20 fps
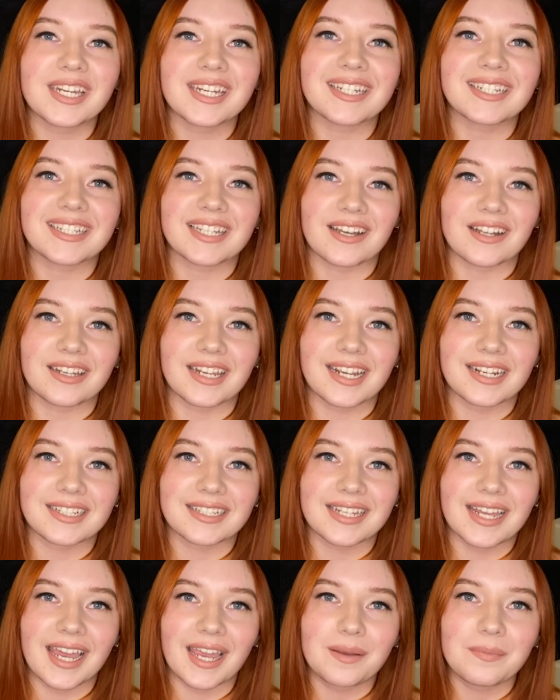Until next
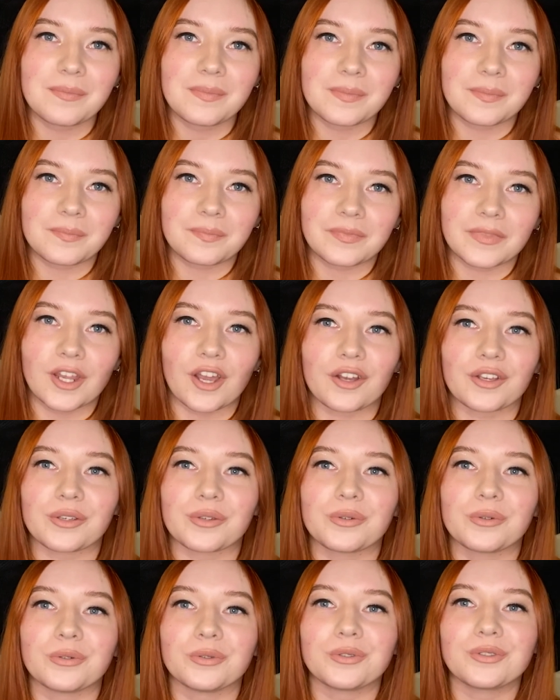time, all you
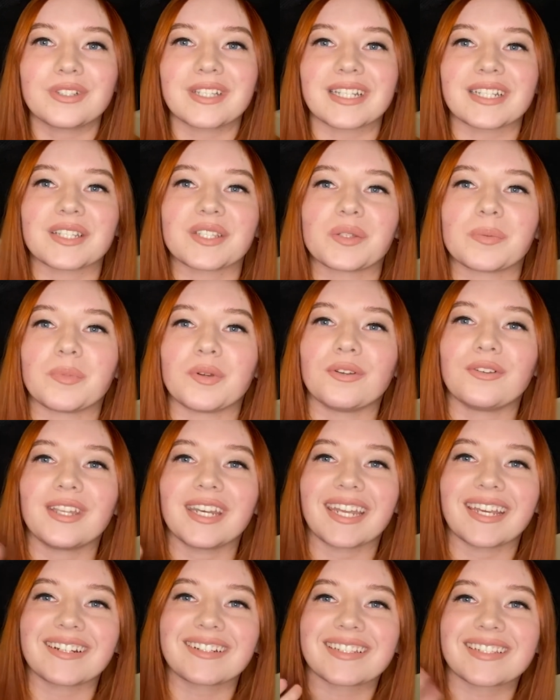ghouls and
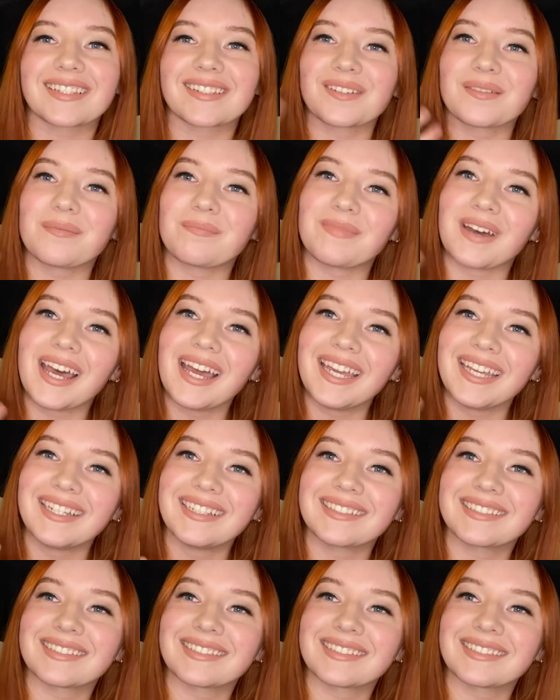spookineers. Bye.